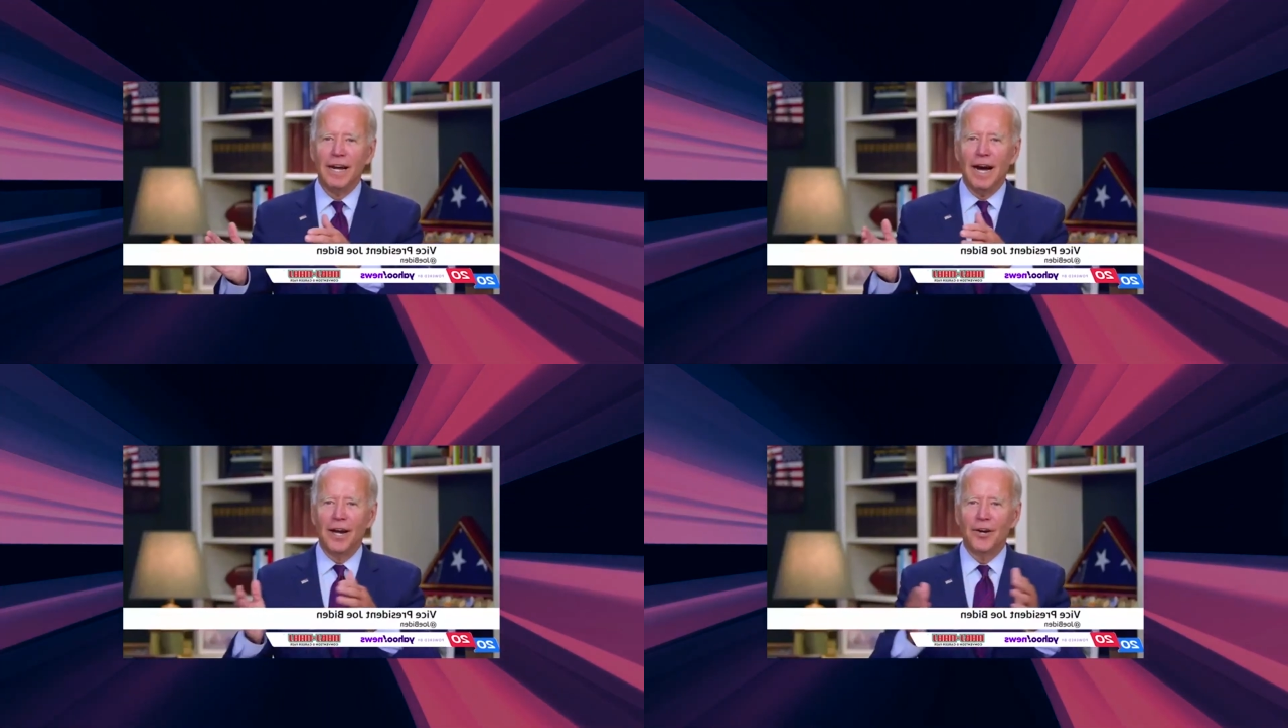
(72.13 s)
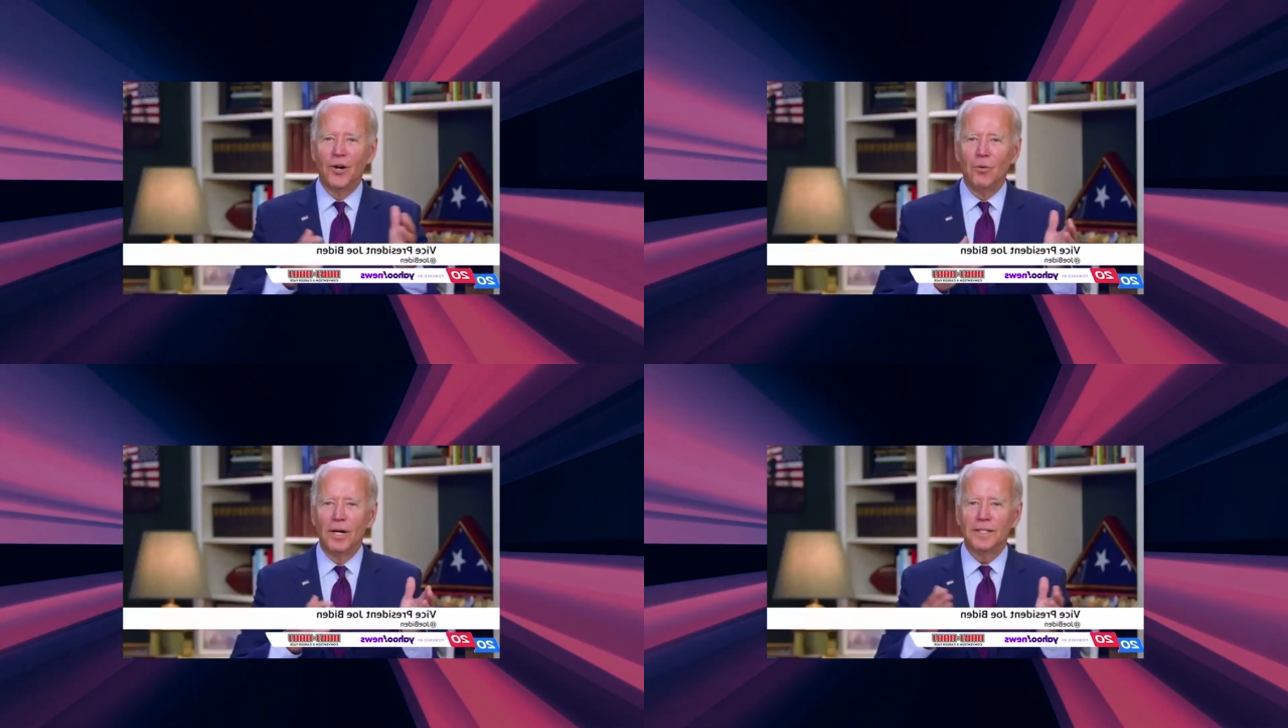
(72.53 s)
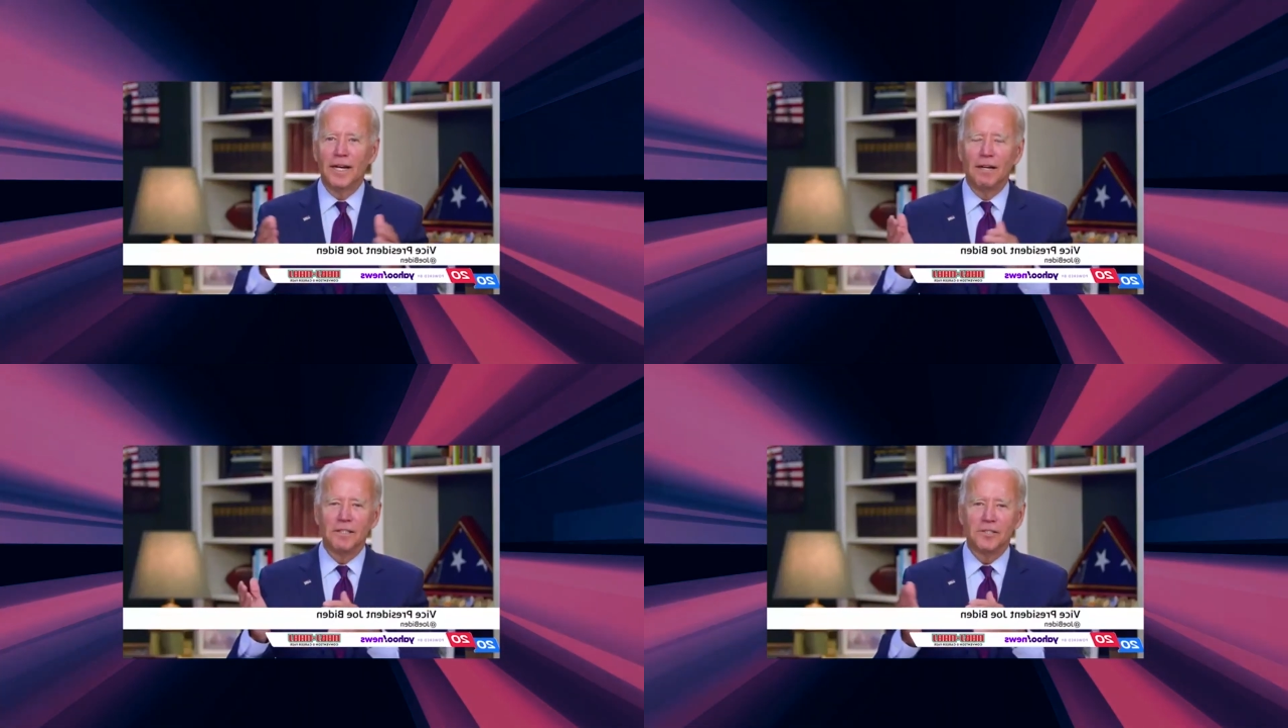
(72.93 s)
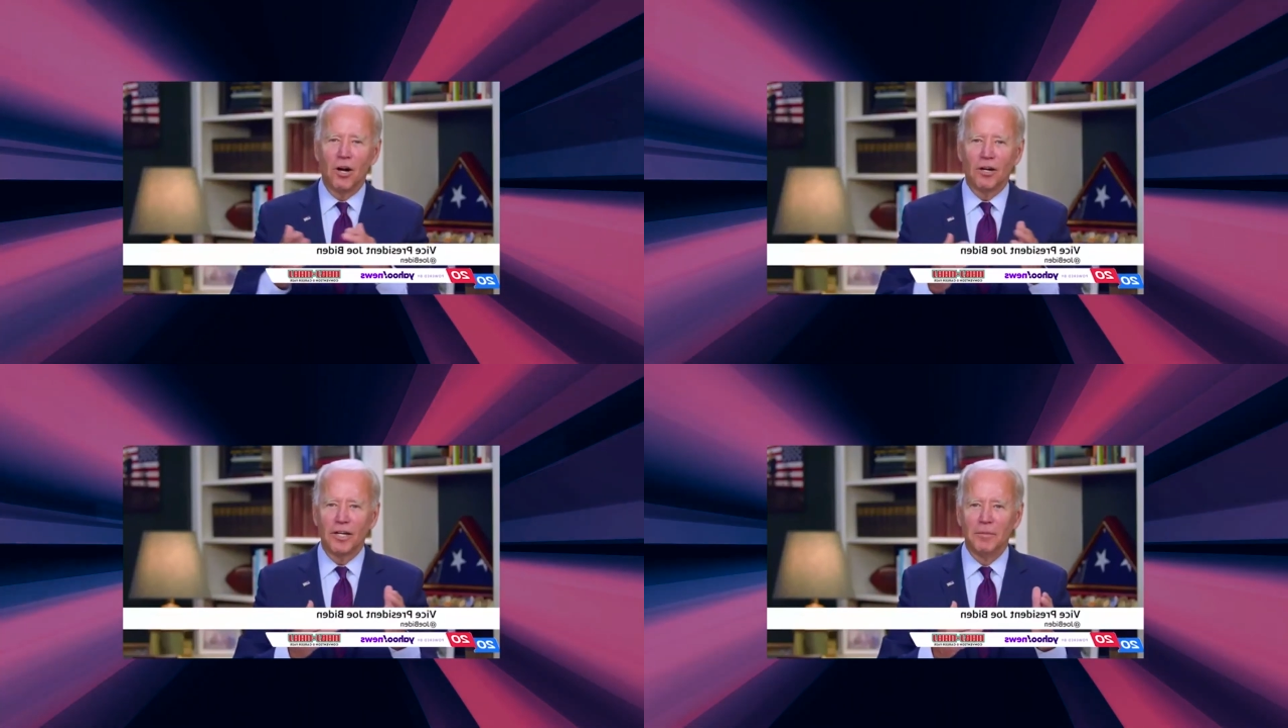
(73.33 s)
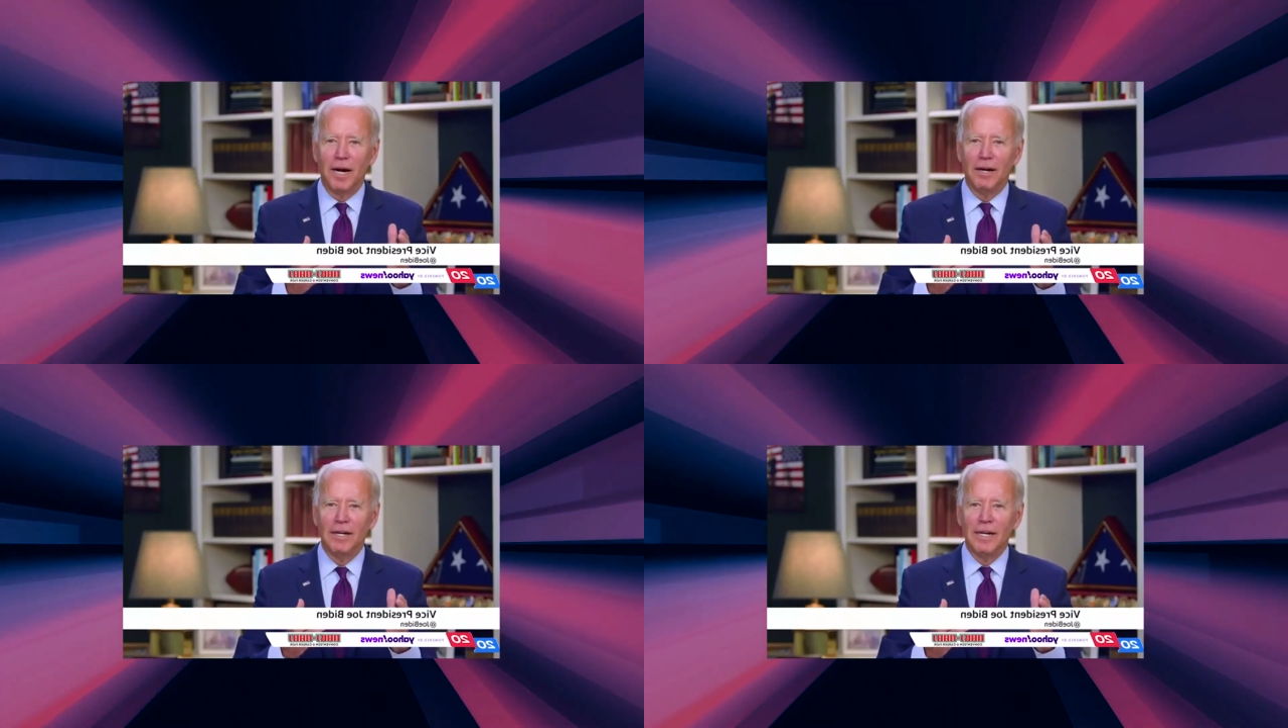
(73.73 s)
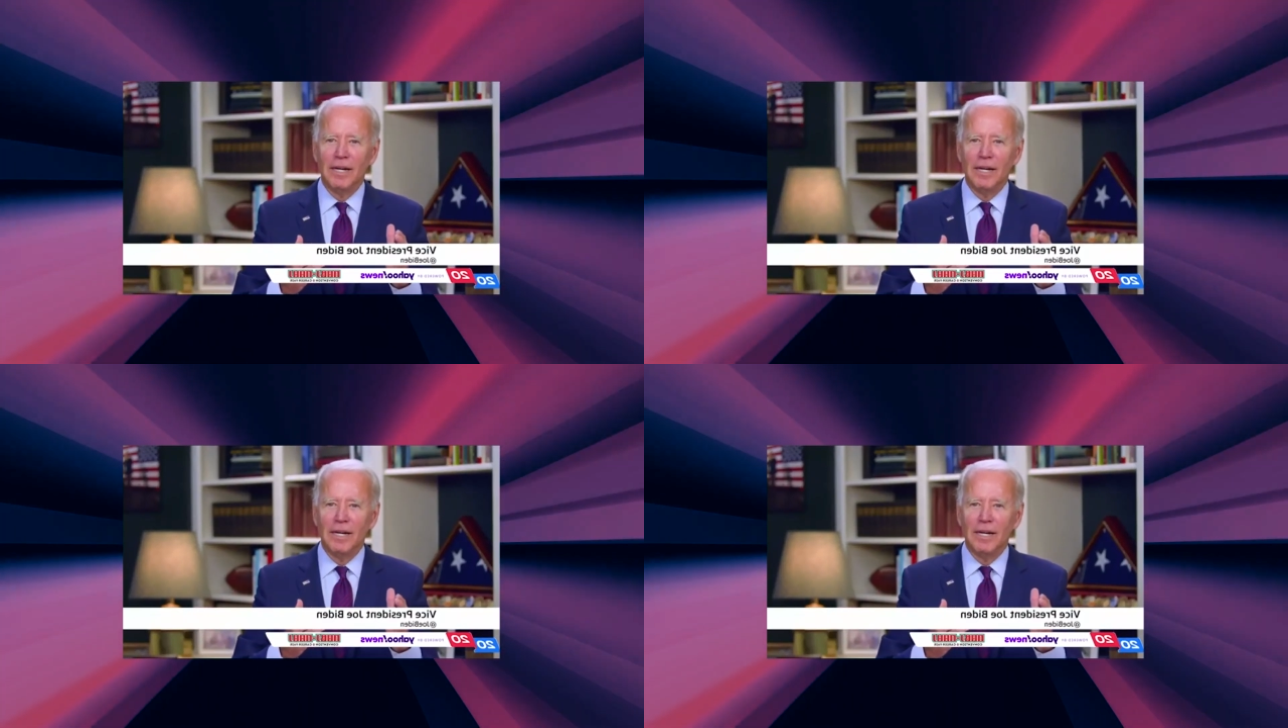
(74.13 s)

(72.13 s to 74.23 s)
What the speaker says: I don't know what the hell he's talking about.